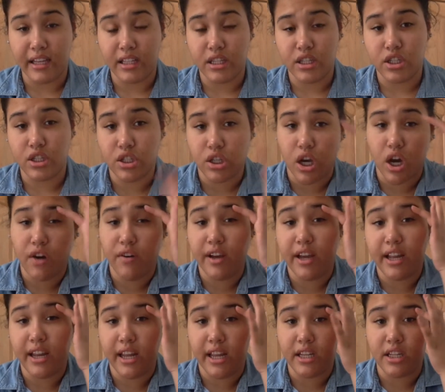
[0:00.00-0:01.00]
to just go
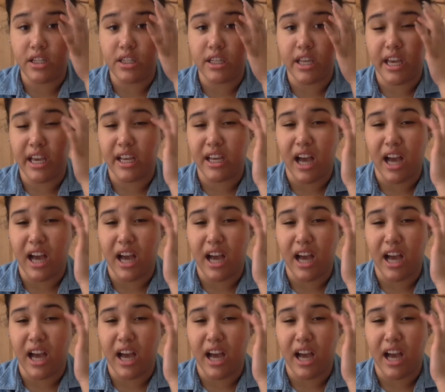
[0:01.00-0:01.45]
in and just like